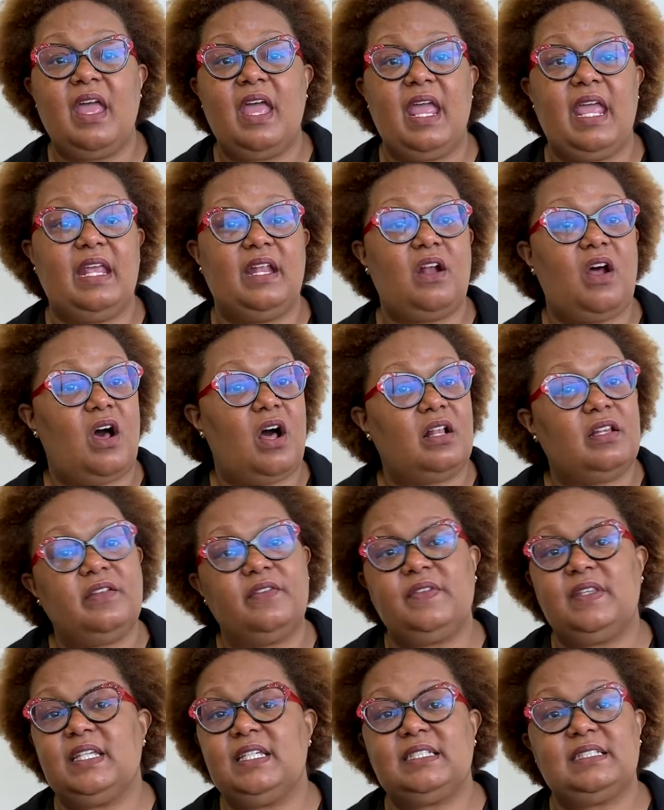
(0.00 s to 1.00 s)
and all
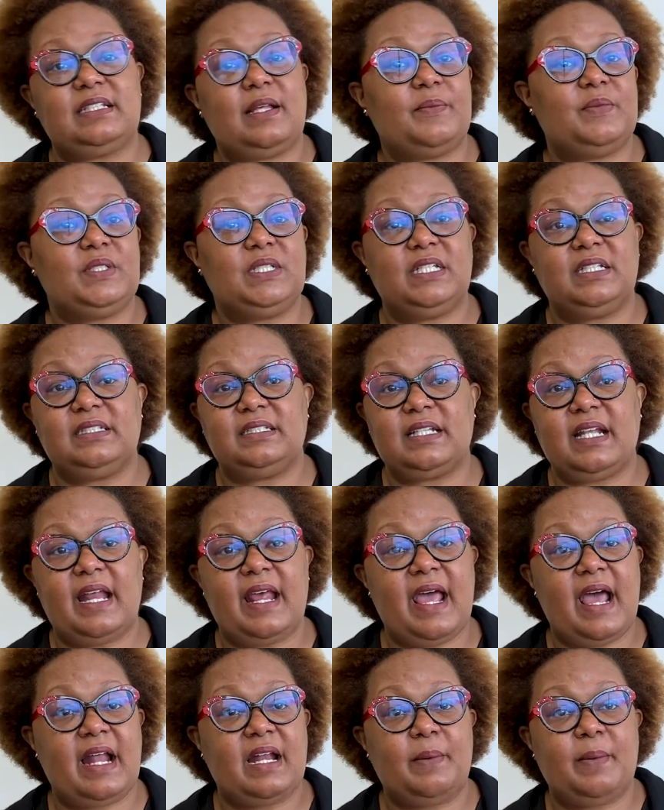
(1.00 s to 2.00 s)
of the assumptions that I
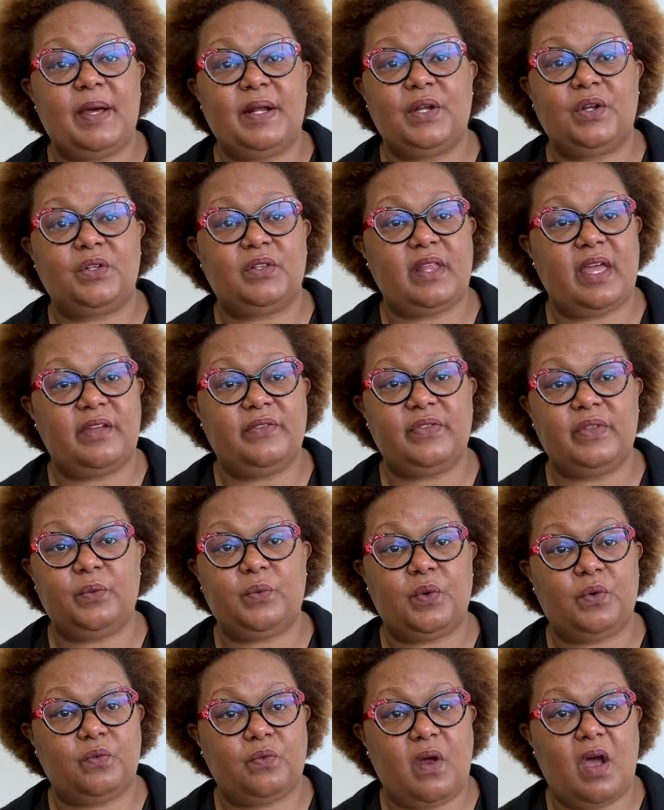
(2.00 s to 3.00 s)
had about her life that
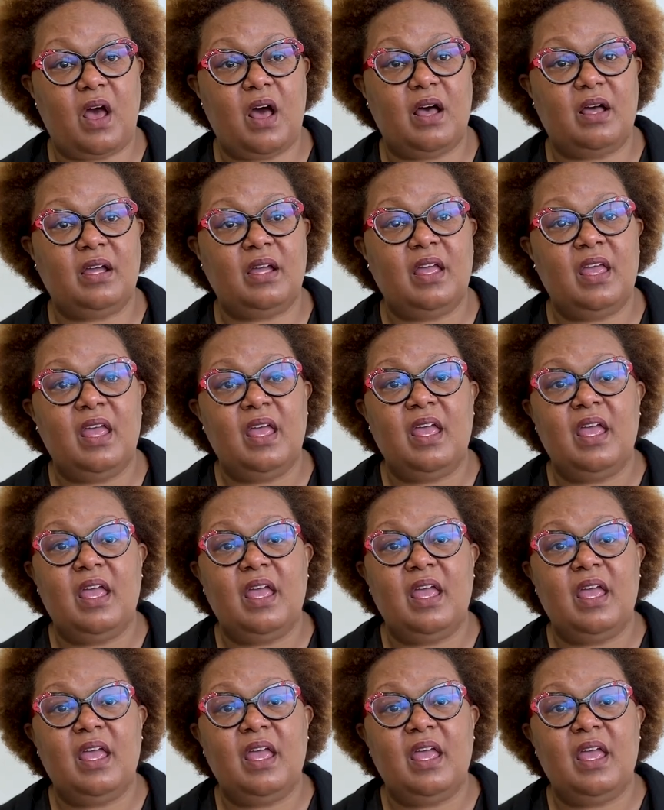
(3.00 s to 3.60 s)
were wrong.